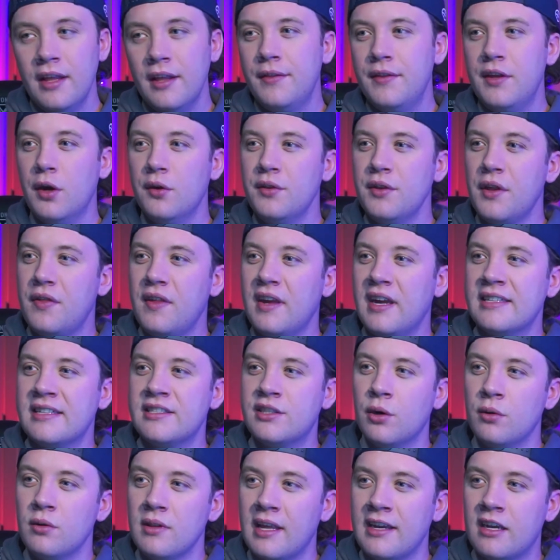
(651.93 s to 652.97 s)
The only thing I
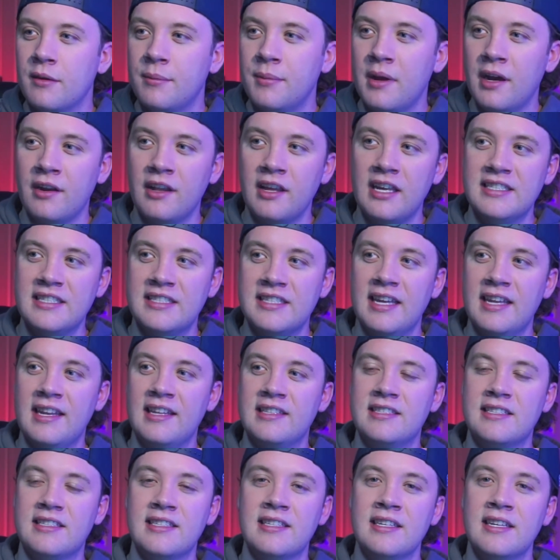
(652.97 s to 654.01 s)
don't like about it is that
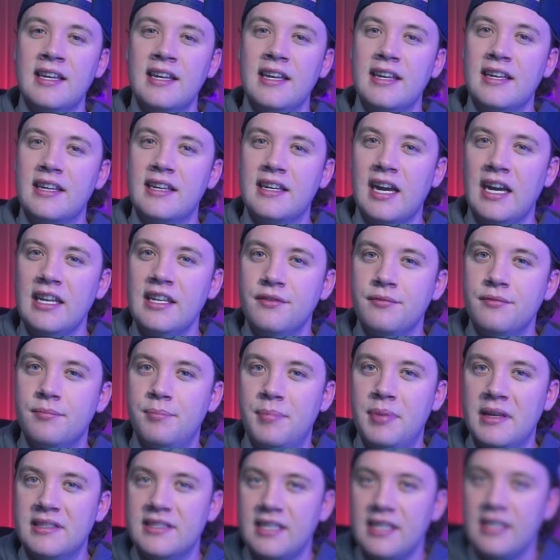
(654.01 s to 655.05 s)
it's kind of
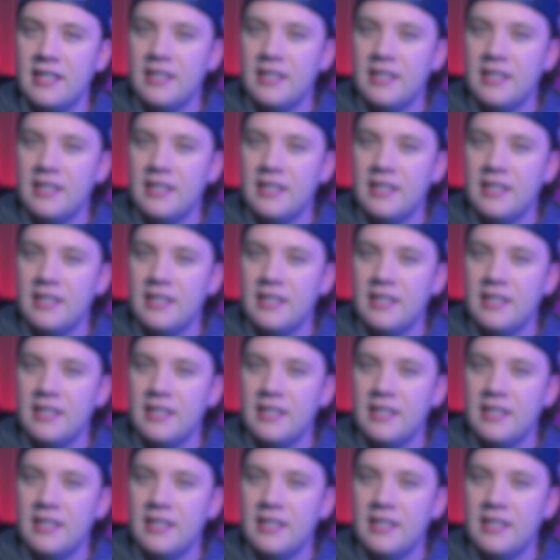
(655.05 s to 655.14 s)
busy